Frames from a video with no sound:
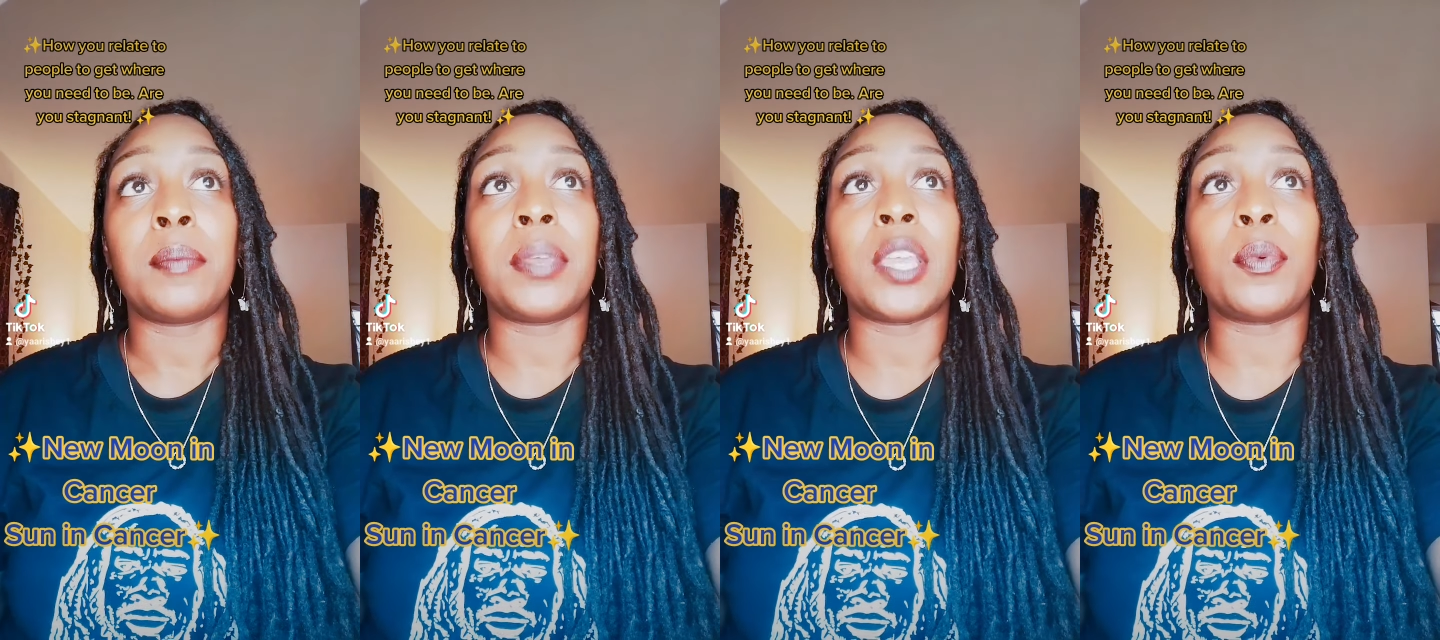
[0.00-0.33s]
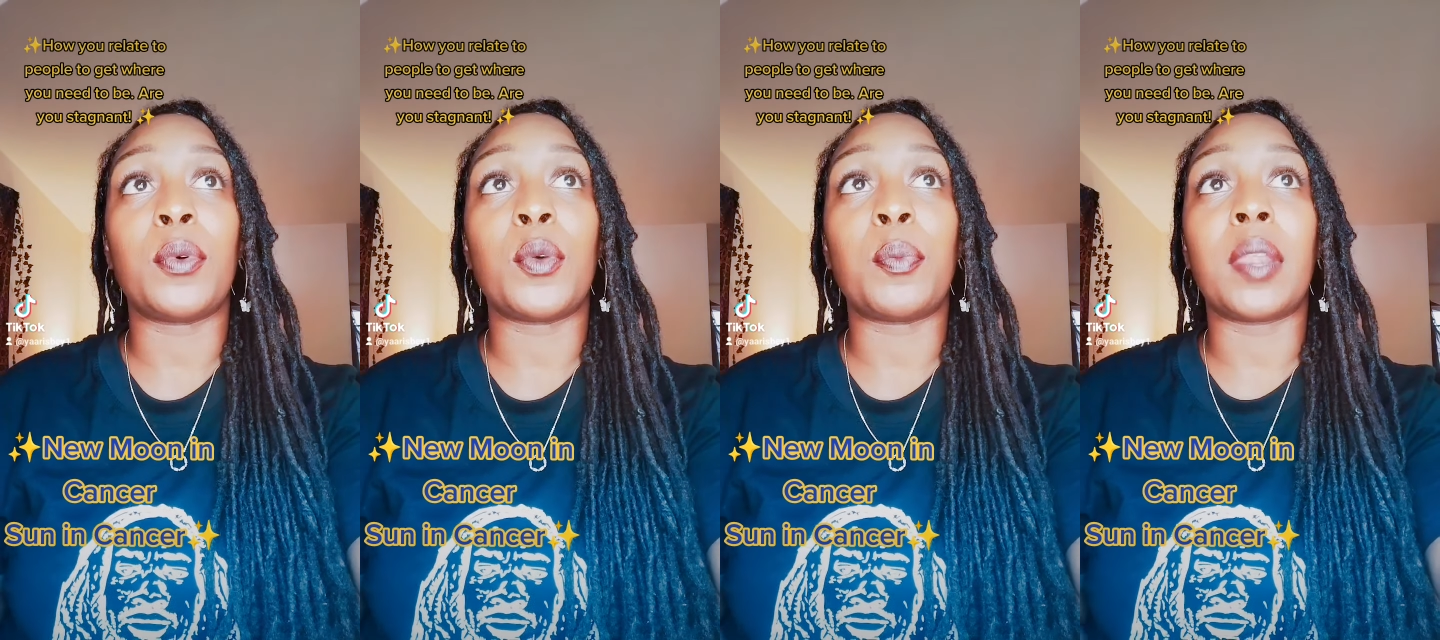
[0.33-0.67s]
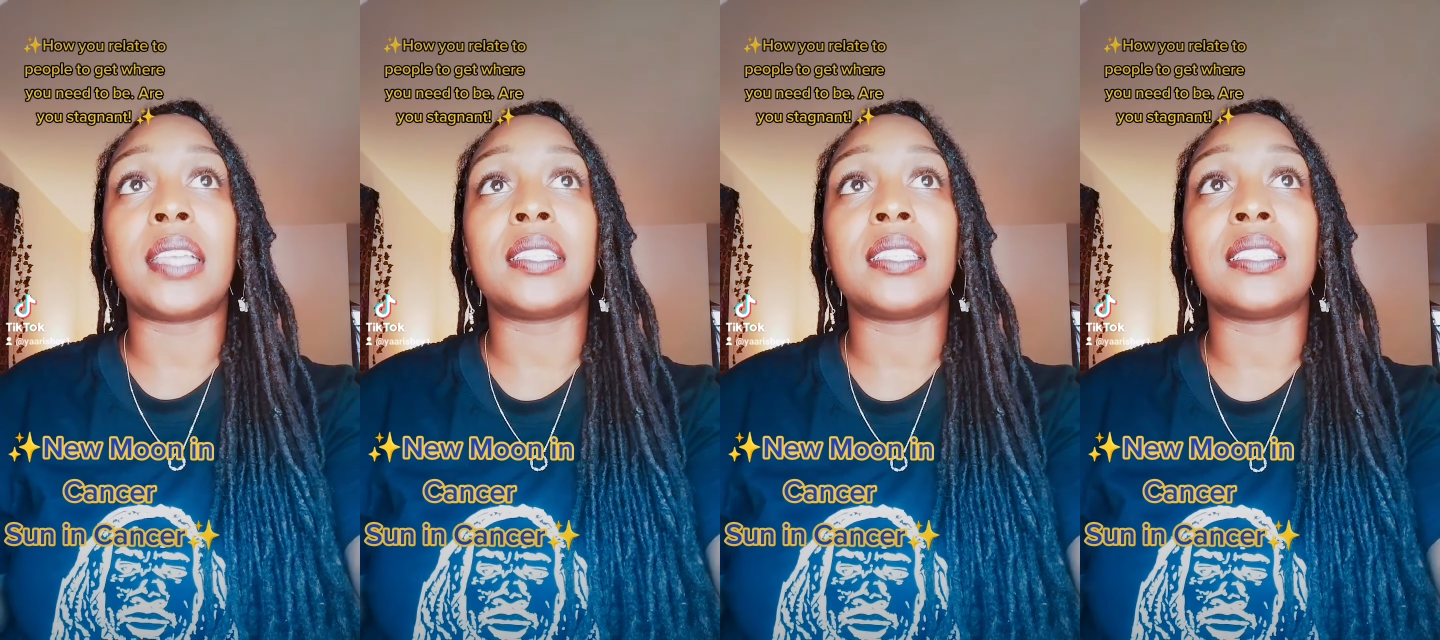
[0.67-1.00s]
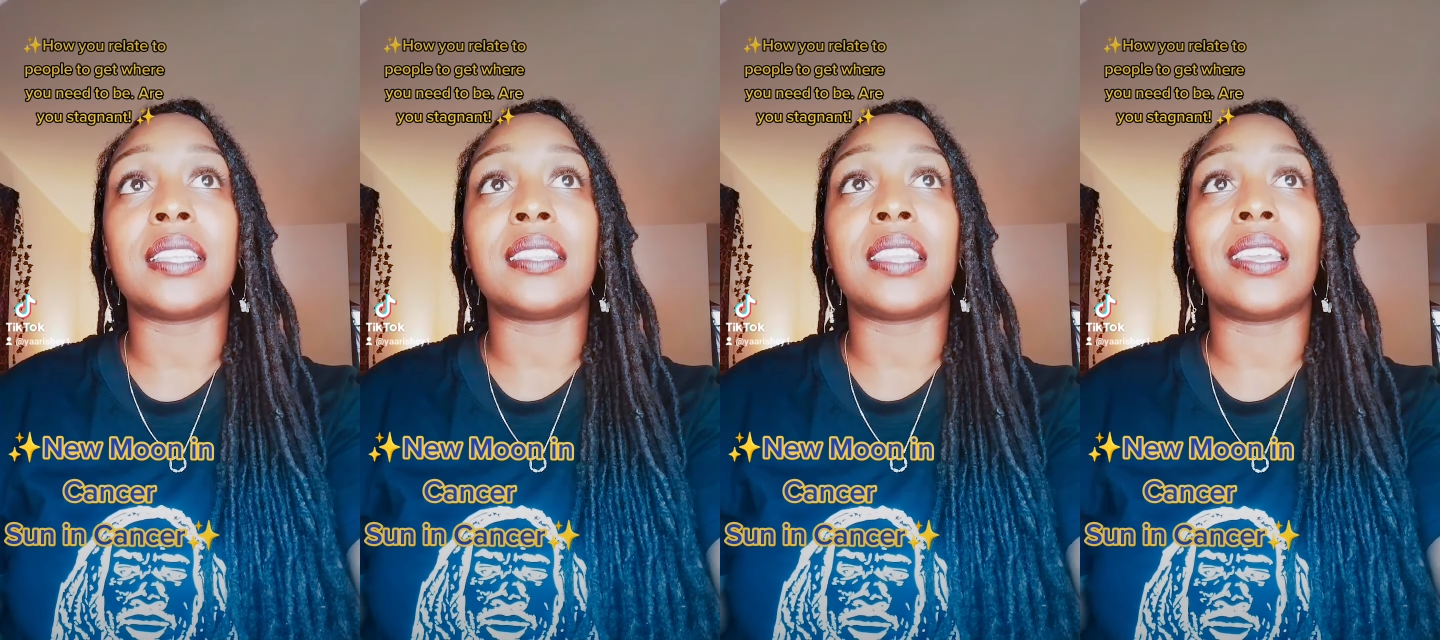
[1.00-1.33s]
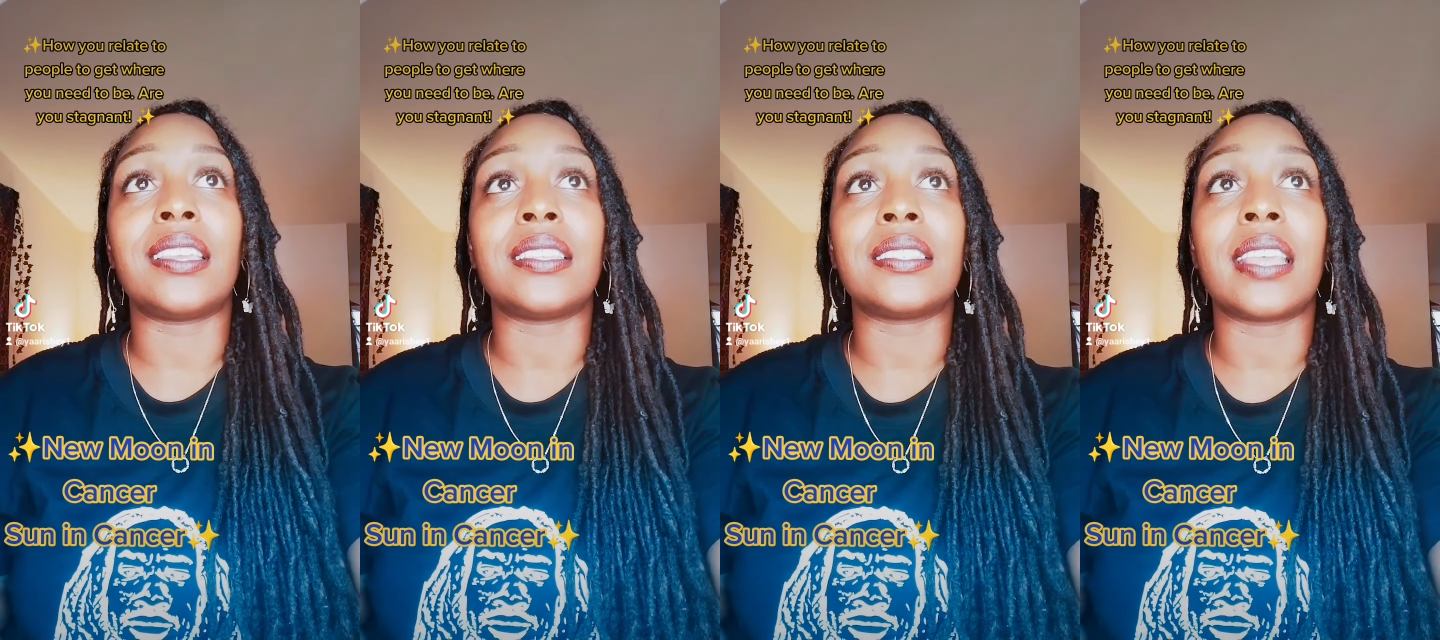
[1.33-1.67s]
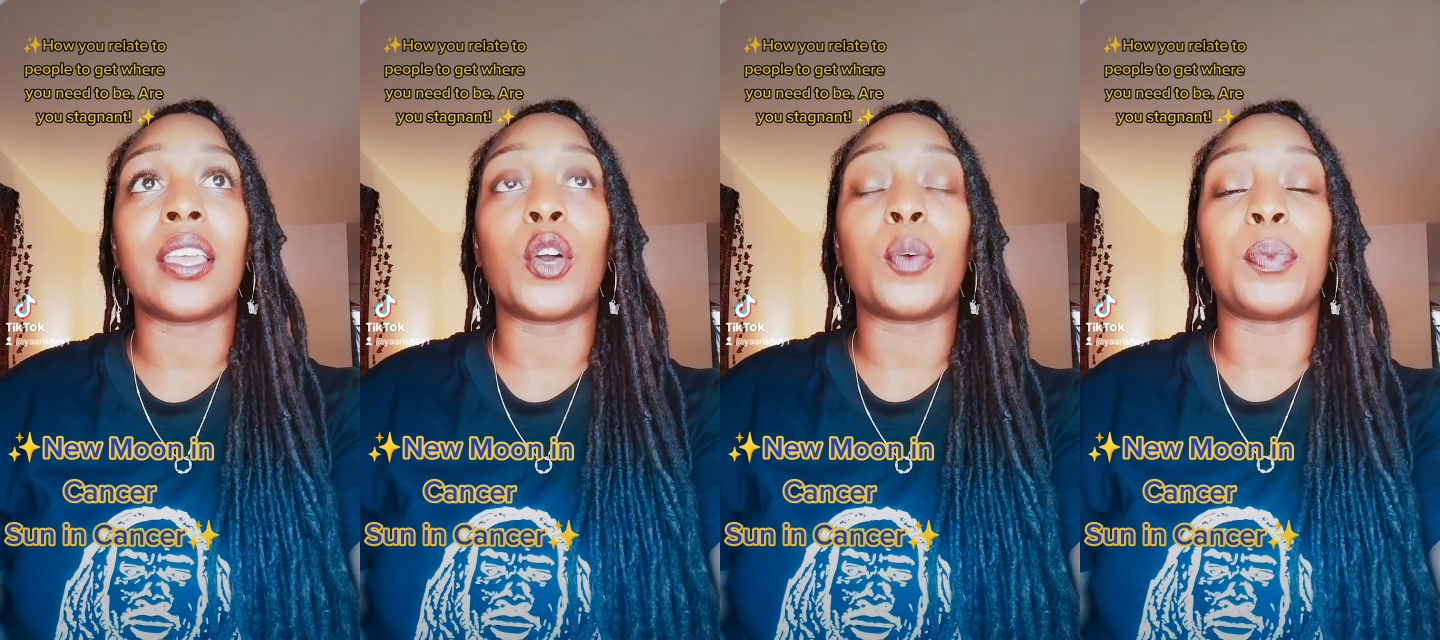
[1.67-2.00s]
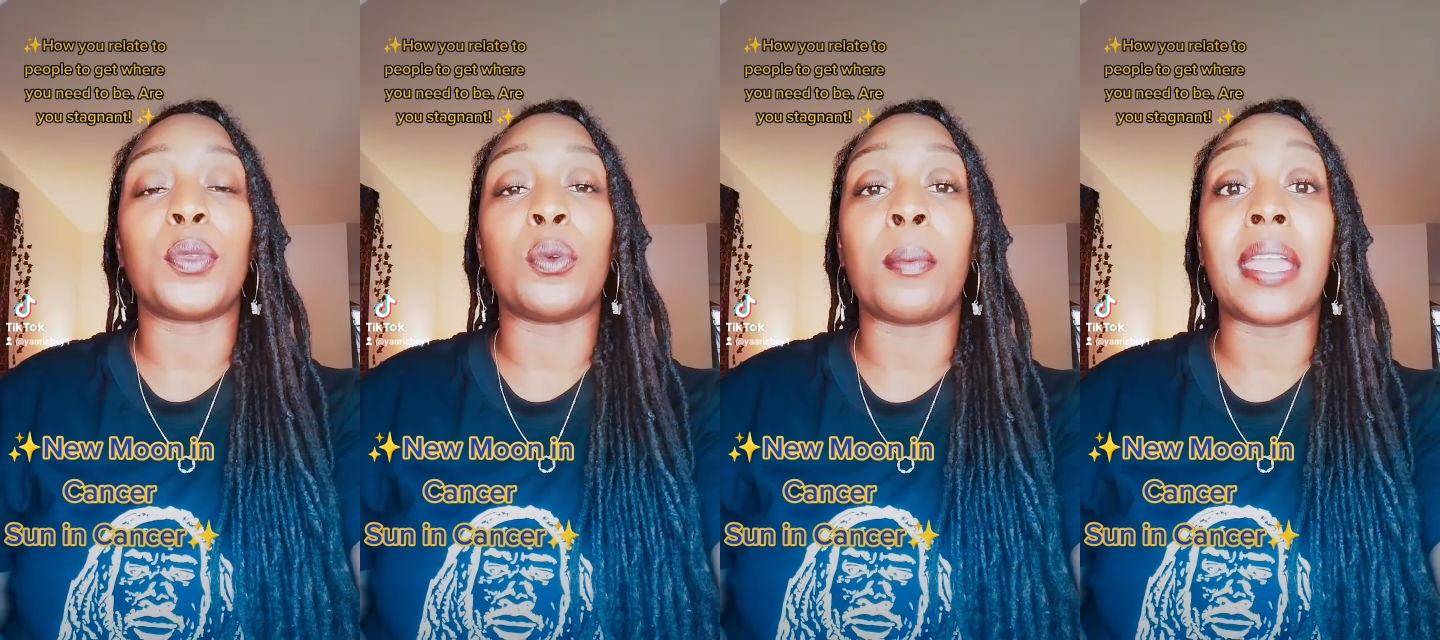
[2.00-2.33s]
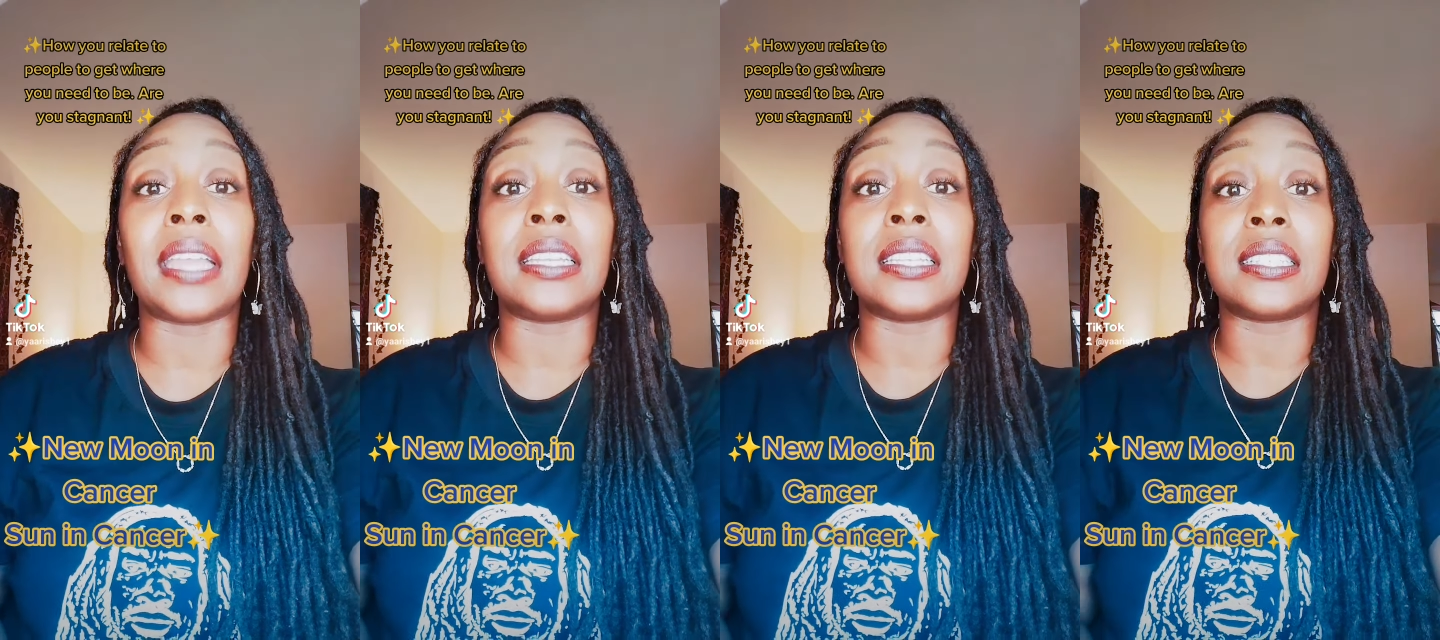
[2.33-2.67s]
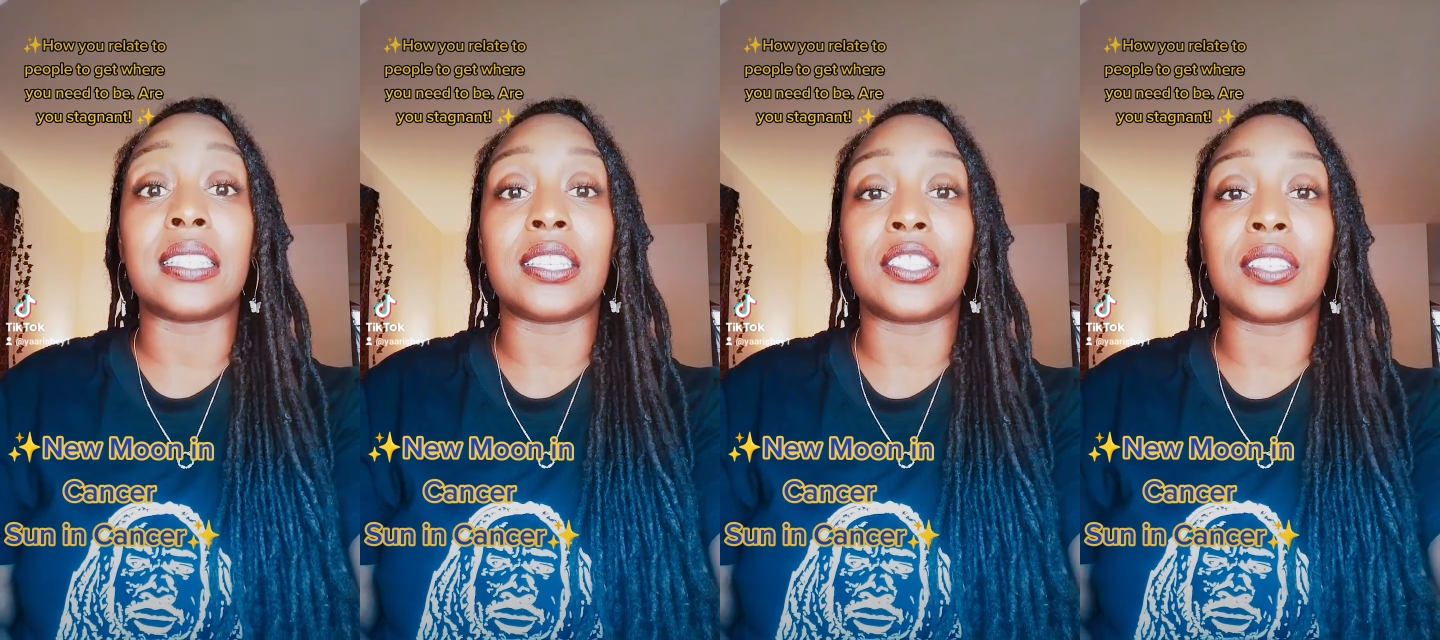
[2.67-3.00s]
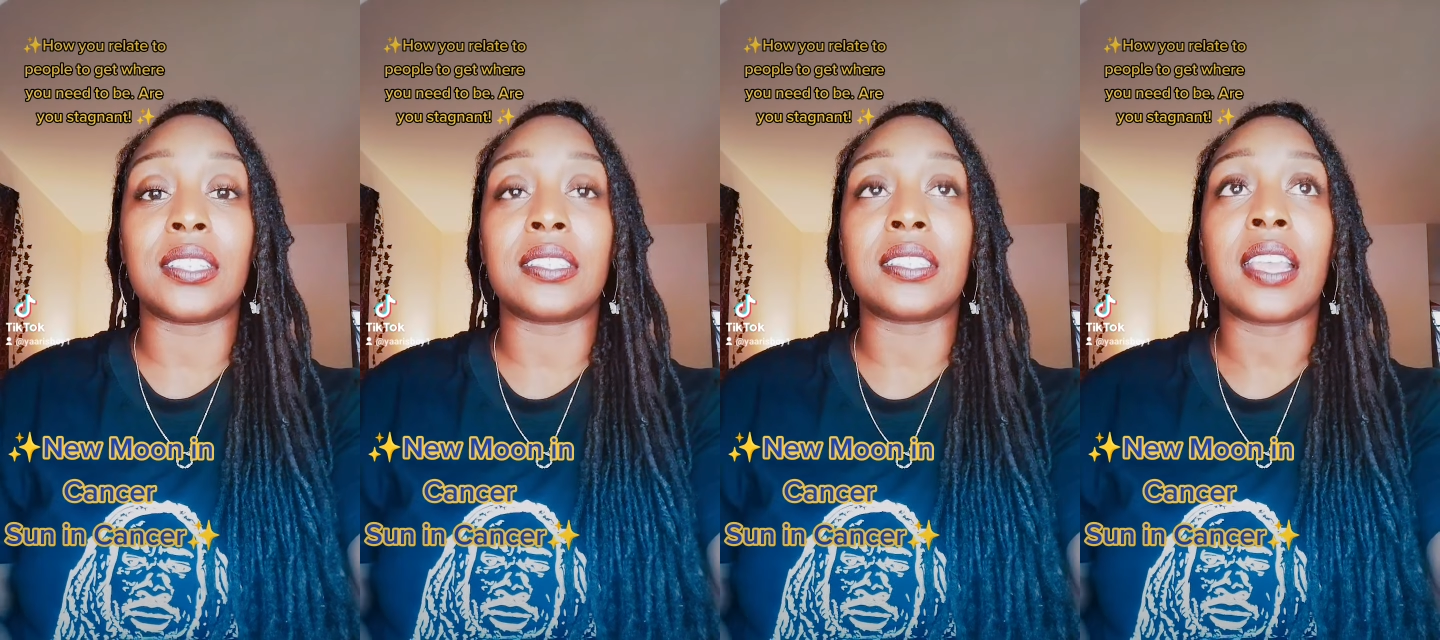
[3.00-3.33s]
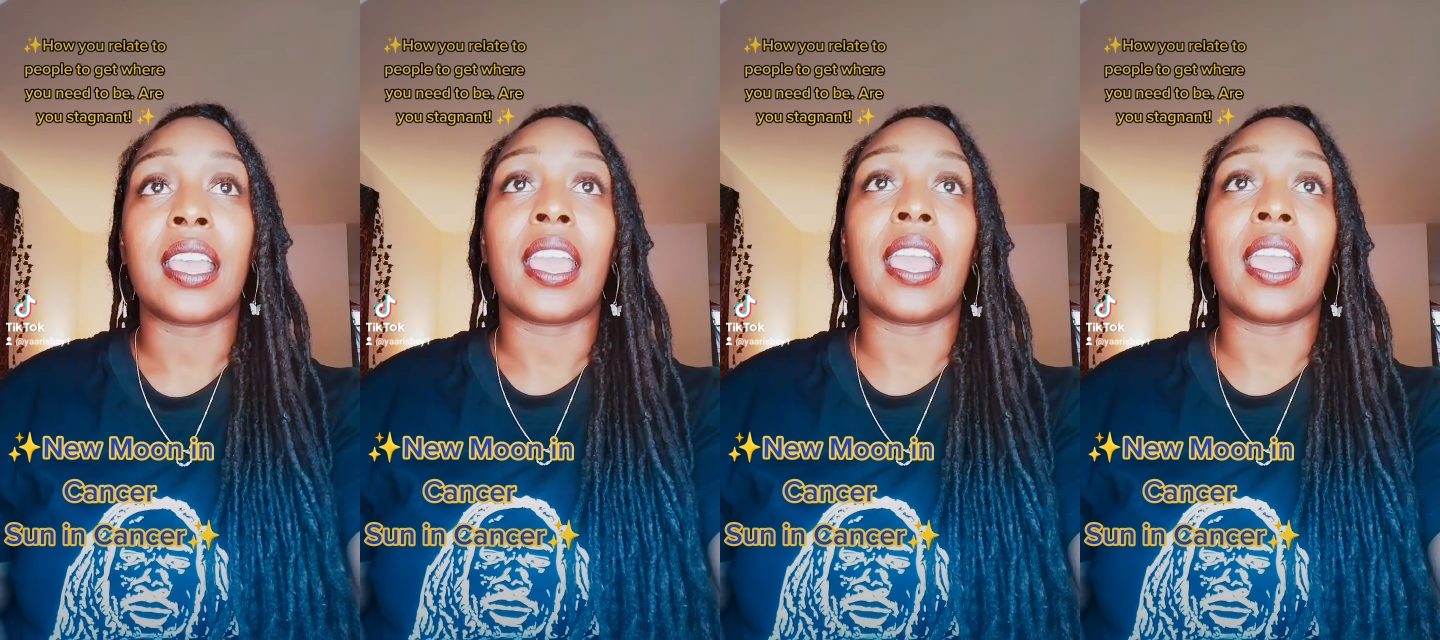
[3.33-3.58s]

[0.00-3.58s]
people, places, and things that help you make decisions